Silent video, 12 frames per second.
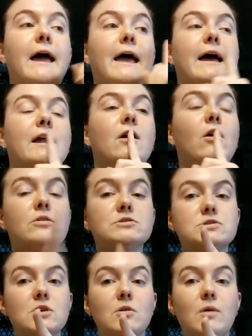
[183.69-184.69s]
And
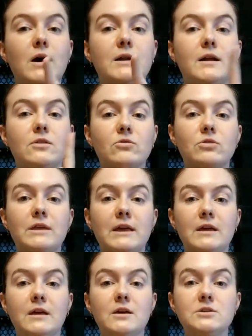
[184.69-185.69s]
also another
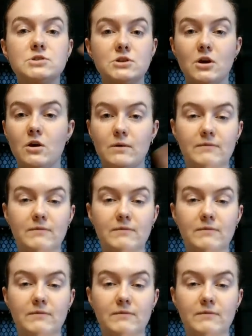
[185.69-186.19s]
thing to know,